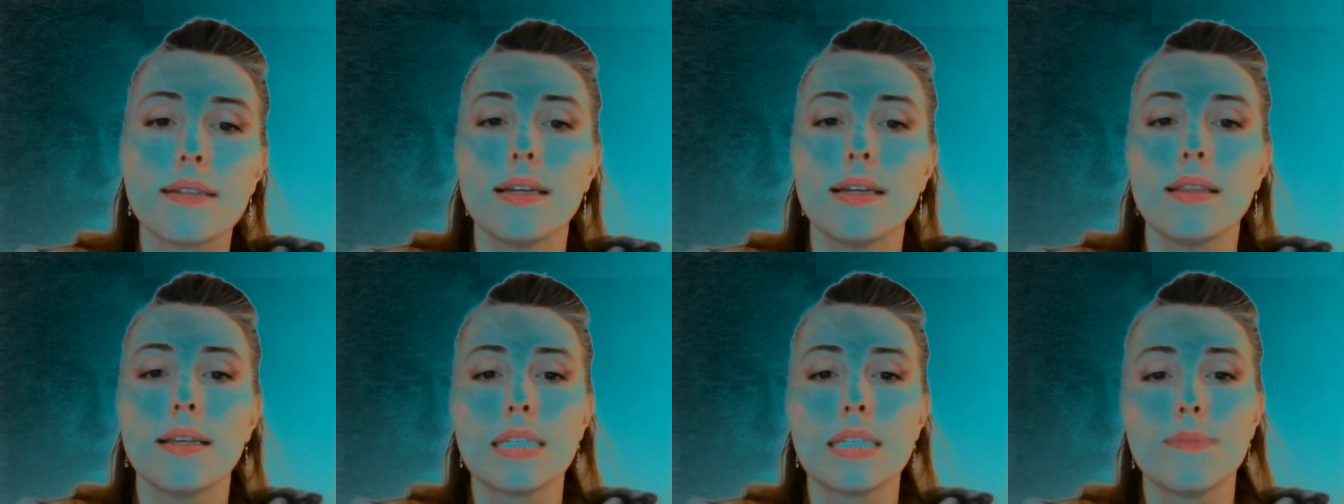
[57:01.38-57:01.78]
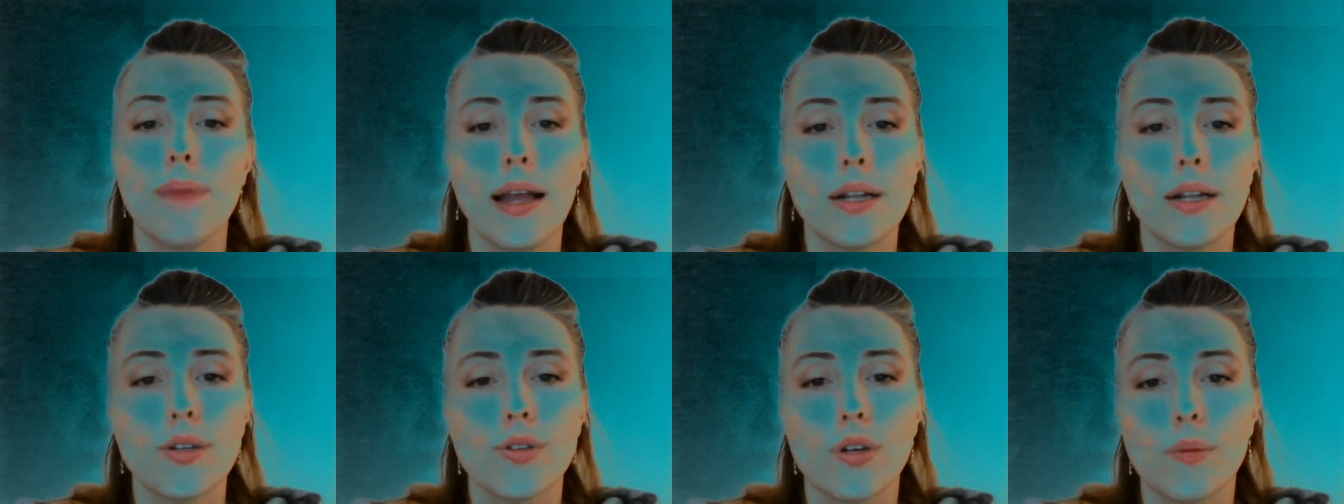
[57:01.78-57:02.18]
in the
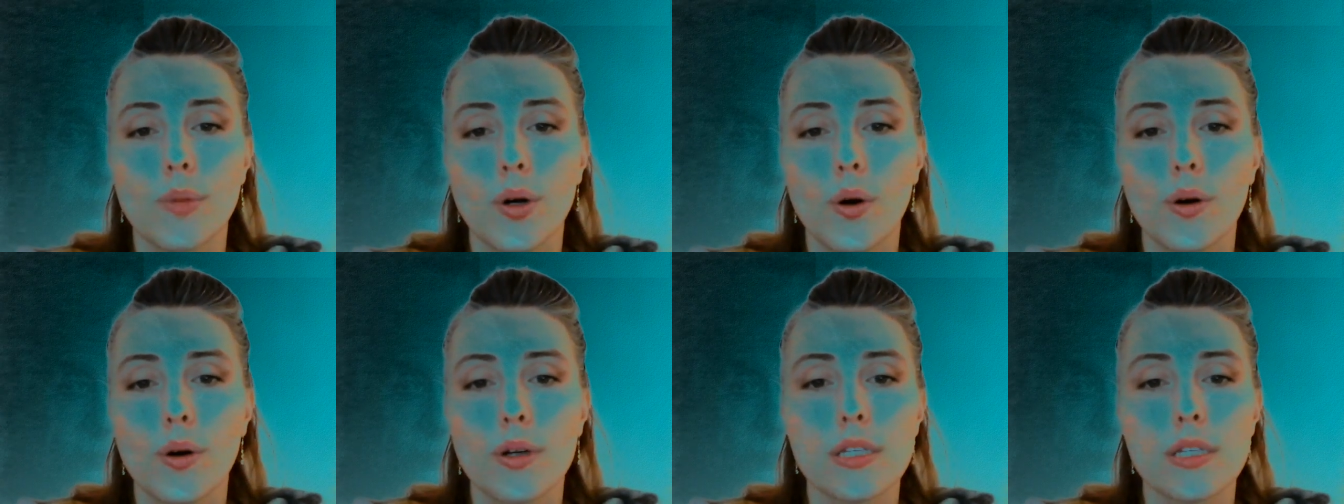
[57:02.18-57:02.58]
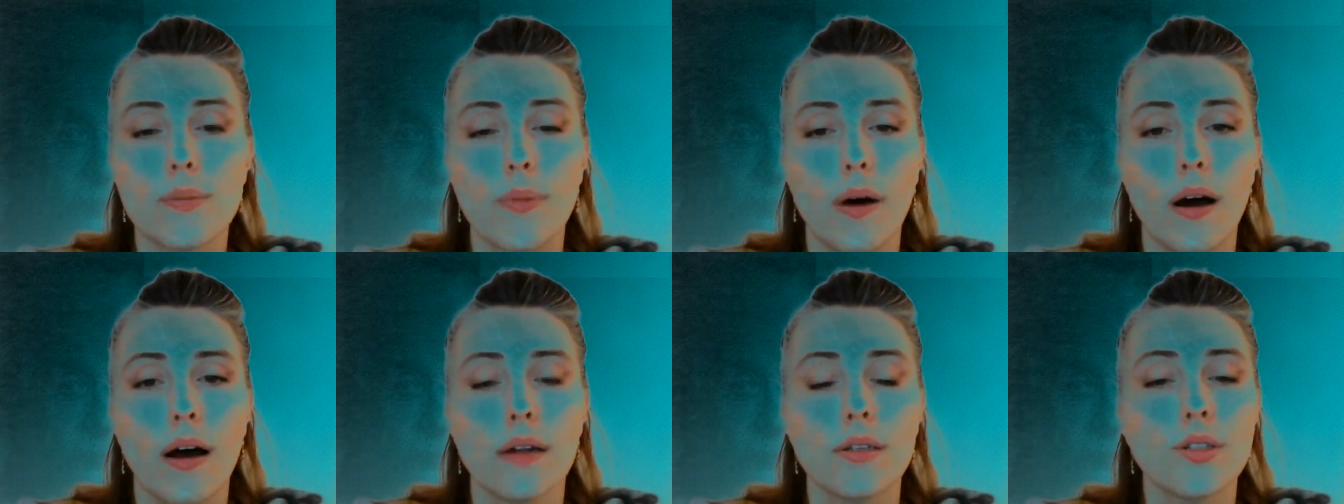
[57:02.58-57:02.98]
spectrum
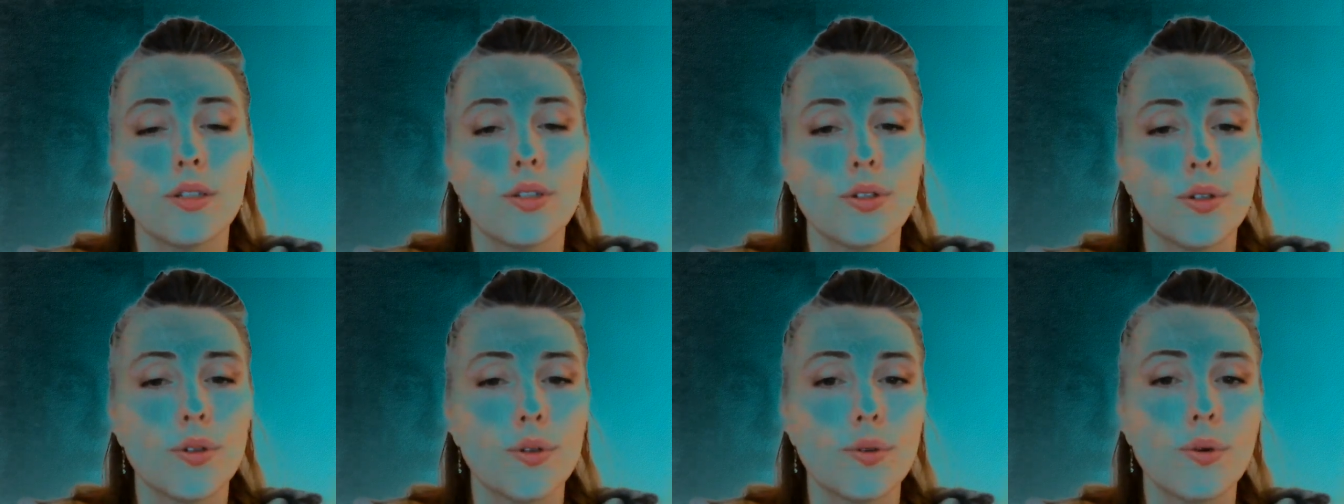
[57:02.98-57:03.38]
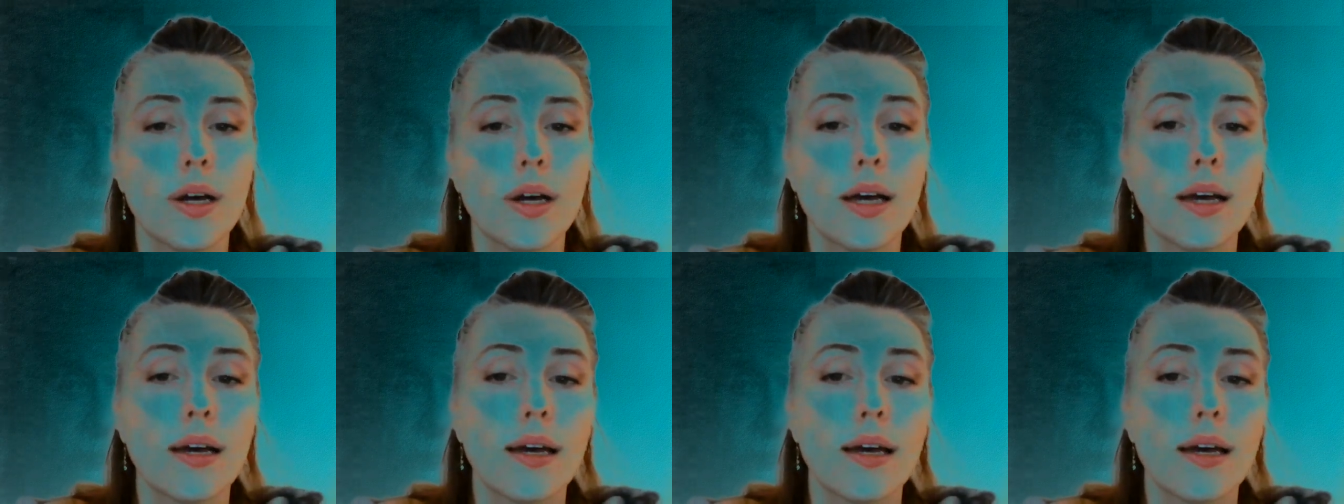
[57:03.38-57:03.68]
correspond to